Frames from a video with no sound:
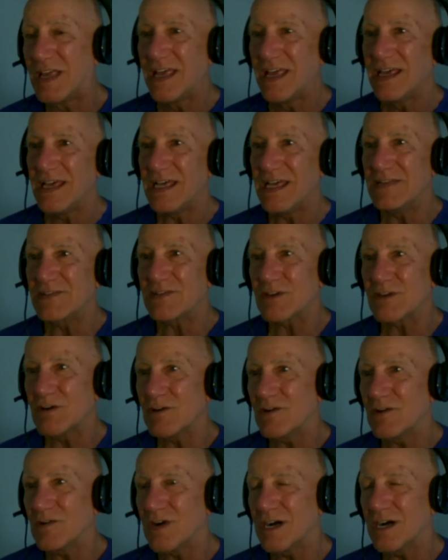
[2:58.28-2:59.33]
And
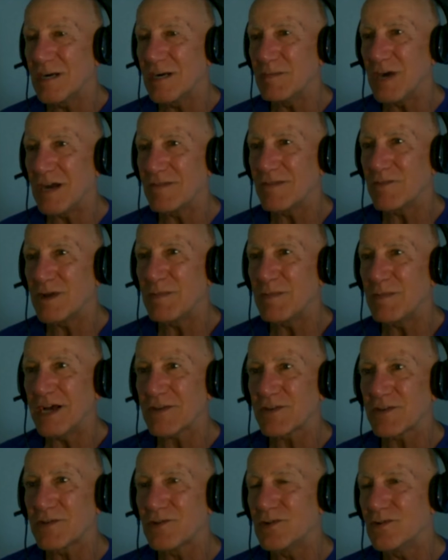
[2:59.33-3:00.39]
so um, I went back
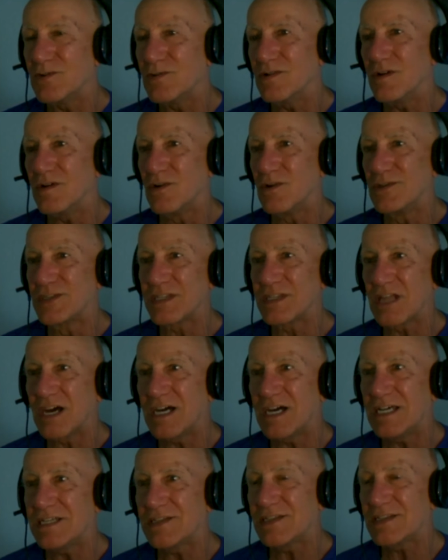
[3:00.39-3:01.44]
through old
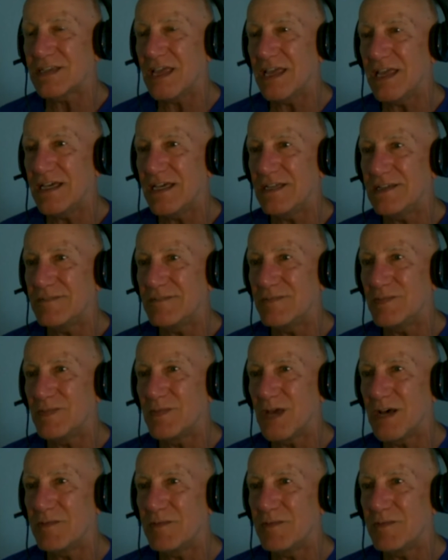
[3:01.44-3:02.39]
slides and uh,